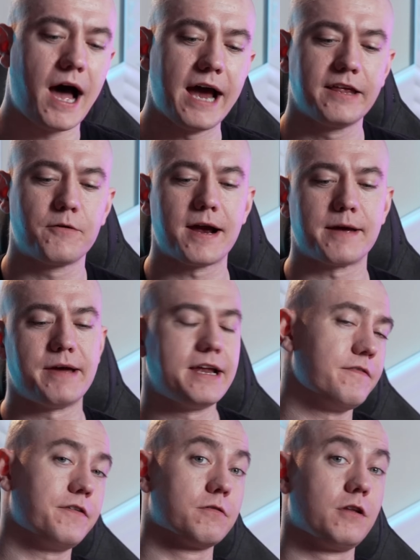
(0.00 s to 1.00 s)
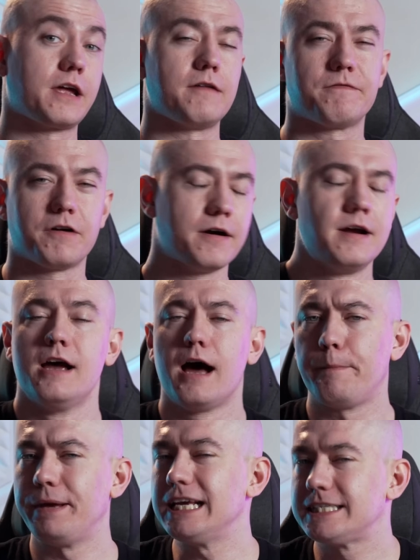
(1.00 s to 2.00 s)
highly recommend if you're looking for
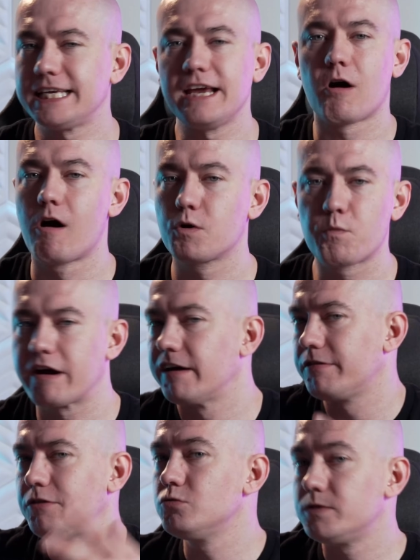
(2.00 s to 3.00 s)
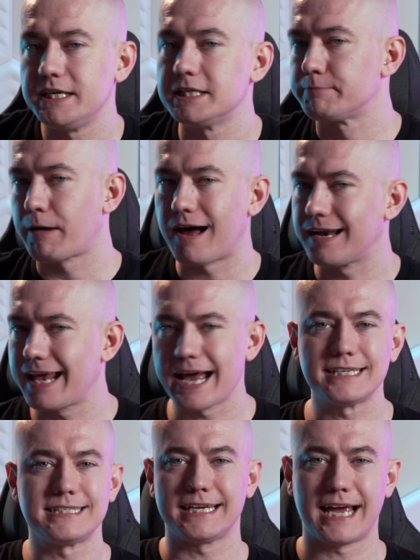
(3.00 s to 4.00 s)
a PC hardware enthusiast
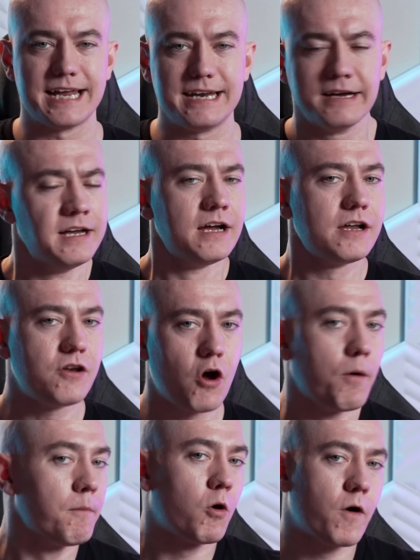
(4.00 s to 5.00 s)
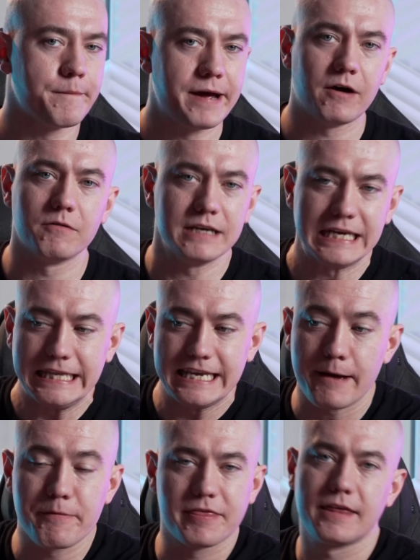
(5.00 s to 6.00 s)
podcast to kind of know more about
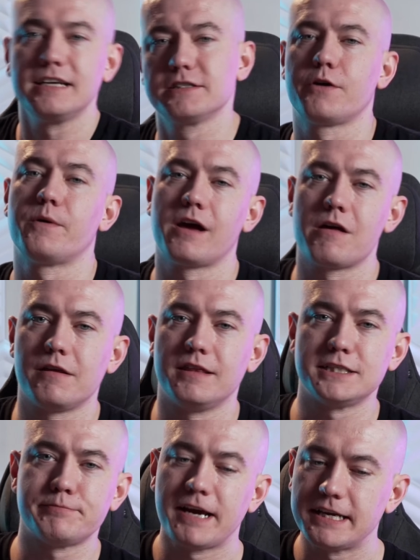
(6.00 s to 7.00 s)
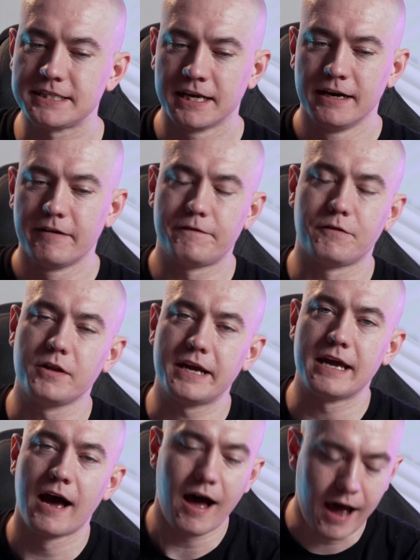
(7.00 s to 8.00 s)
in-depth things going on in the space.
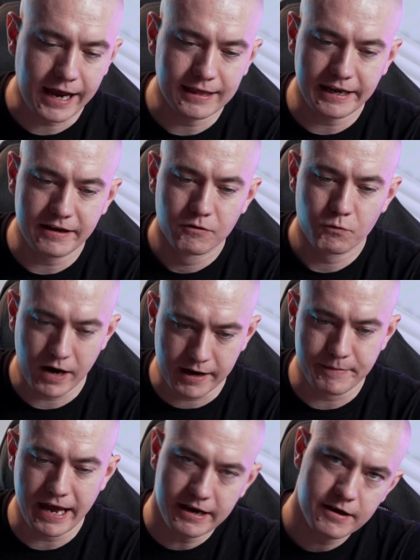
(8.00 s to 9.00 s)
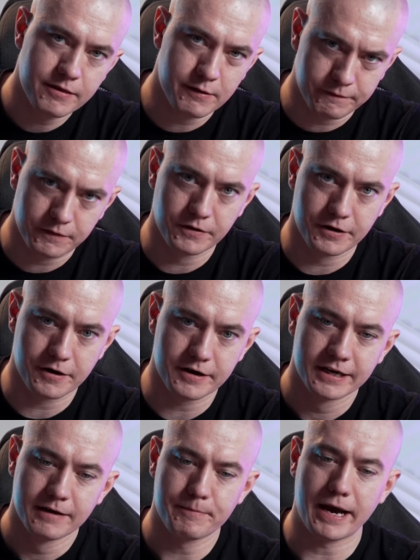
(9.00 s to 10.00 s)
Fully, highly recommend The Full
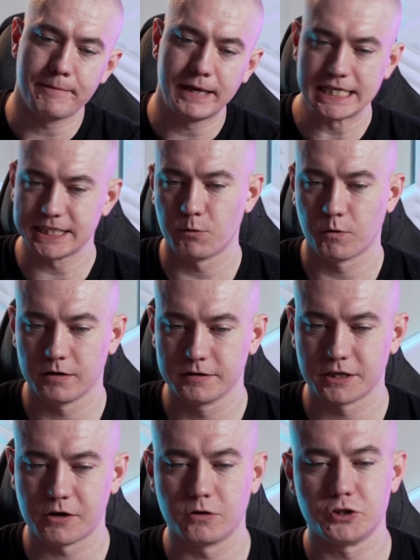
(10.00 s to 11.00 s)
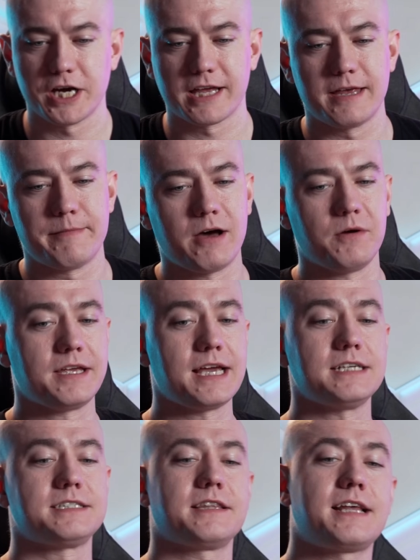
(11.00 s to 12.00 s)
Nerd by PC World. So go check them out in
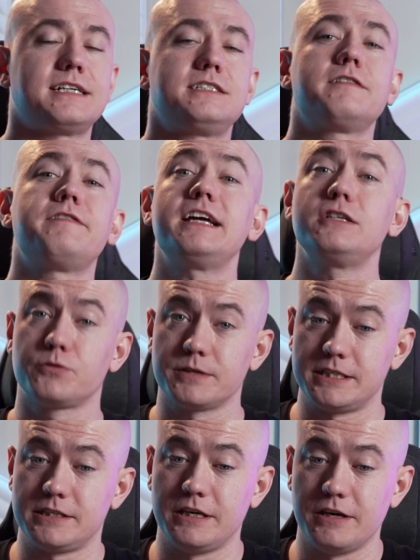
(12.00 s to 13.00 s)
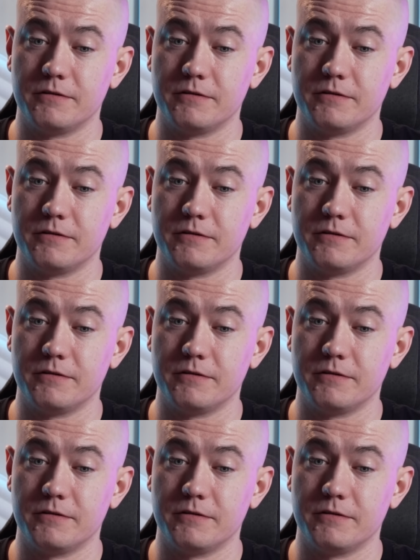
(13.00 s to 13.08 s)
case that's of interest to